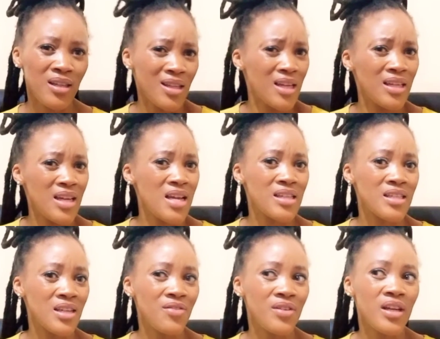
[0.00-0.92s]
then
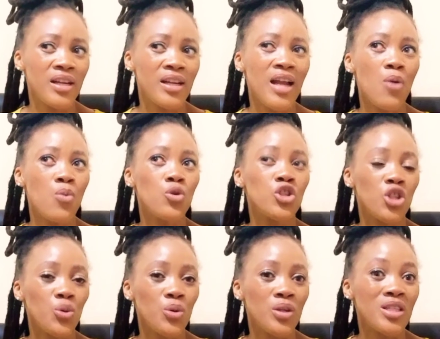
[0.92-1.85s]
yes, definitely I would
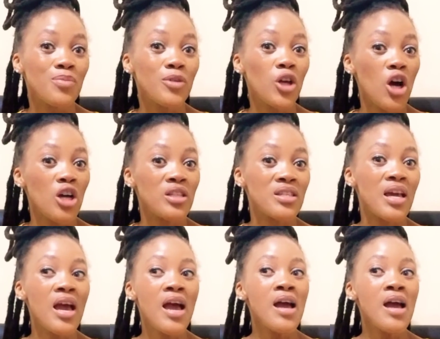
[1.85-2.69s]
do it, because